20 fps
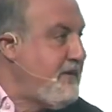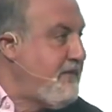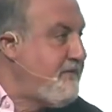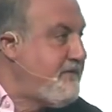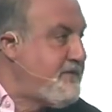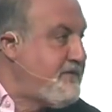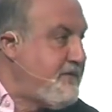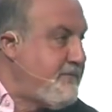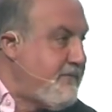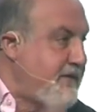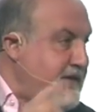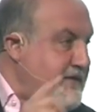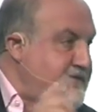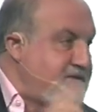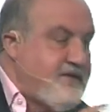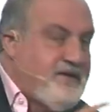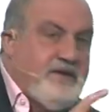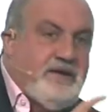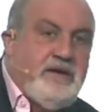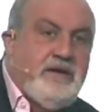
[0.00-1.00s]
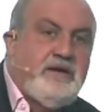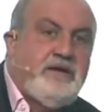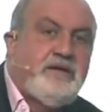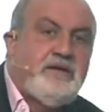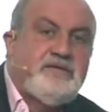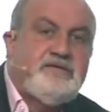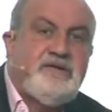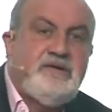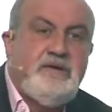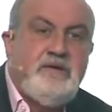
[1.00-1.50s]
if it's a rank-seeking
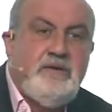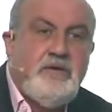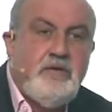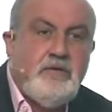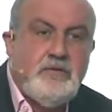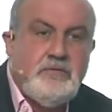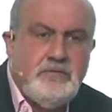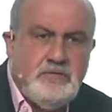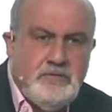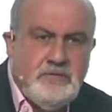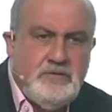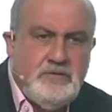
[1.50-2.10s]
CEO